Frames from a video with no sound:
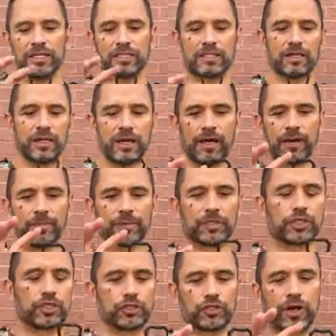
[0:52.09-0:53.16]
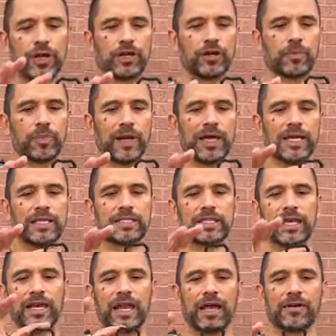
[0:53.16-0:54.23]
of these um, straighter
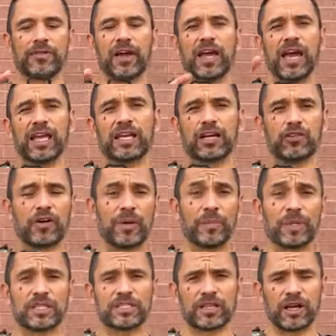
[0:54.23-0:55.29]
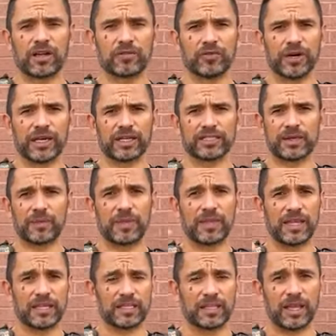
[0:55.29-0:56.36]
blades that have a Karambit style ring,
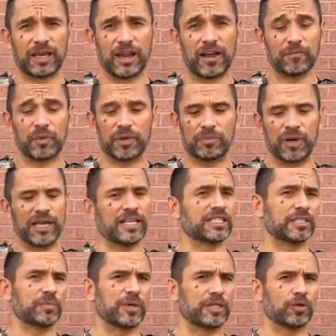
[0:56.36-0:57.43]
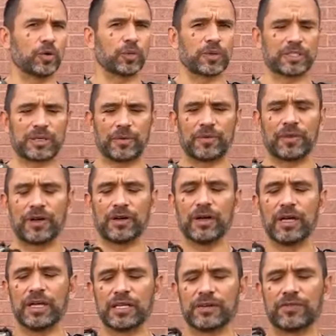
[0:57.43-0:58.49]
something that, that Half Breed Blades has been doing with some of
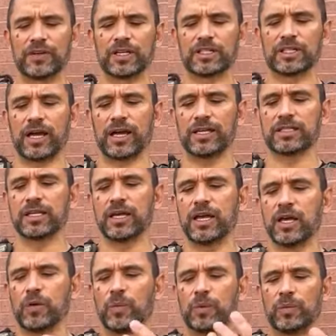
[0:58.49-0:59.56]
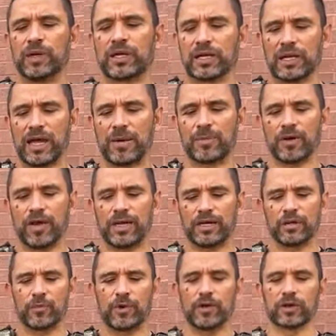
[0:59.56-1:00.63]
their different designs. When we
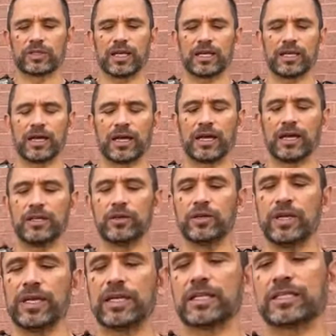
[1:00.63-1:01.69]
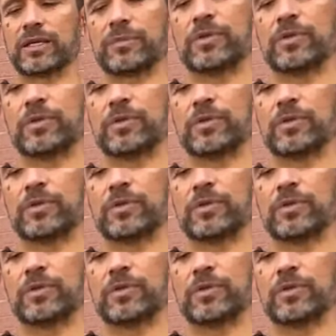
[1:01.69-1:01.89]
collaborated, we looked at uh, a unique,